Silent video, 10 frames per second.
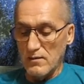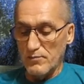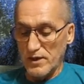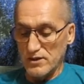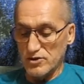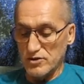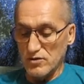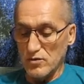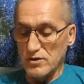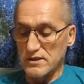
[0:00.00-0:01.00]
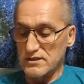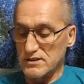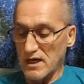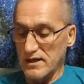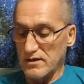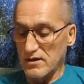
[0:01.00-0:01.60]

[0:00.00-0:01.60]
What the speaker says: picture, or desire a